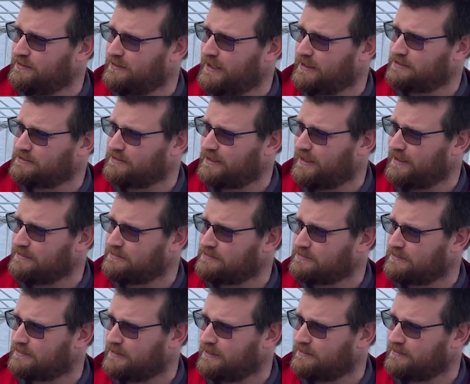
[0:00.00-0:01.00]

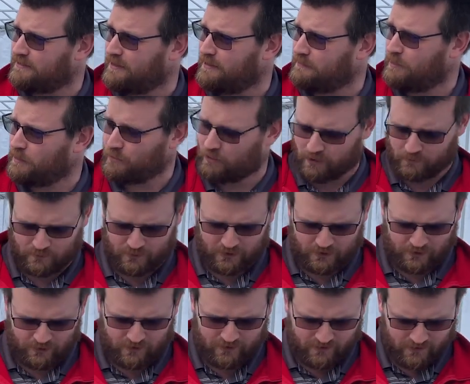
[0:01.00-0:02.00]
NextLights that they put up
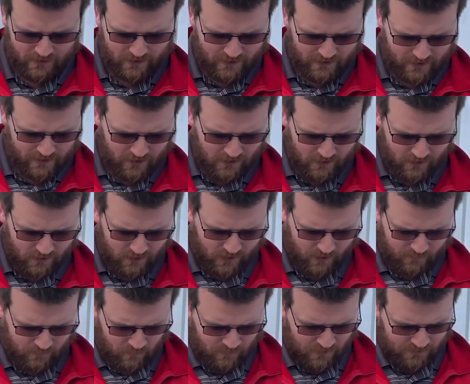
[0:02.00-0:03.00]
here a
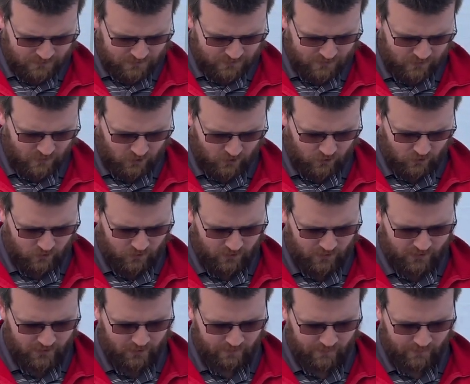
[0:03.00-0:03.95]
couple months ago. And the